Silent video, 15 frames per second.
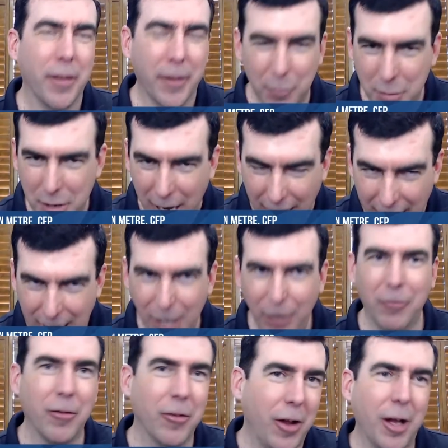there'd be a
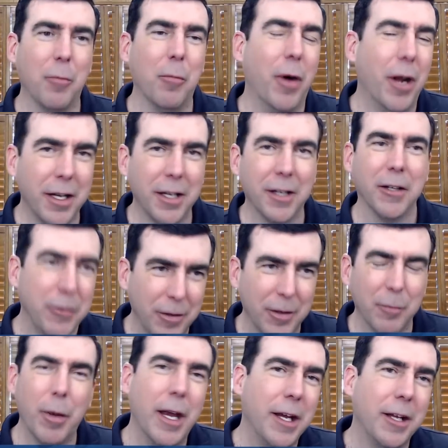hell of a lot of money
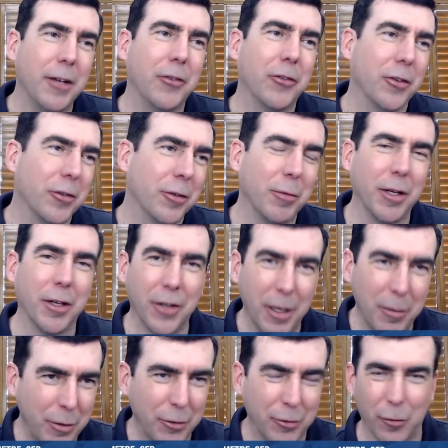leaving the banking system because
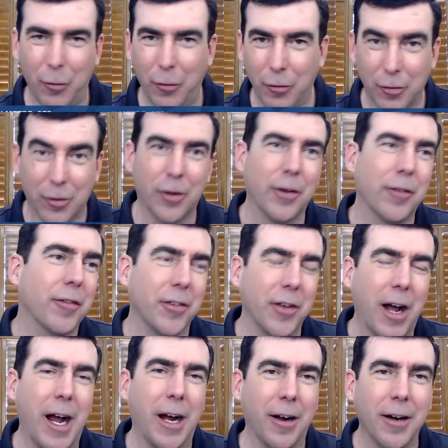that means the whole curve is
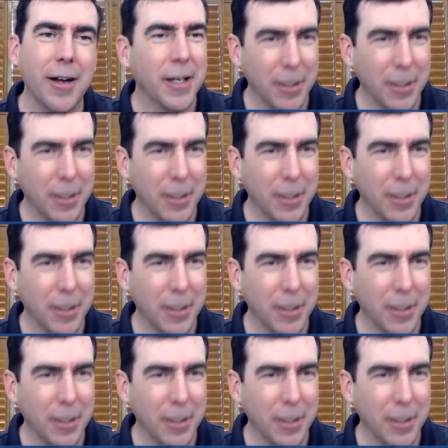higher.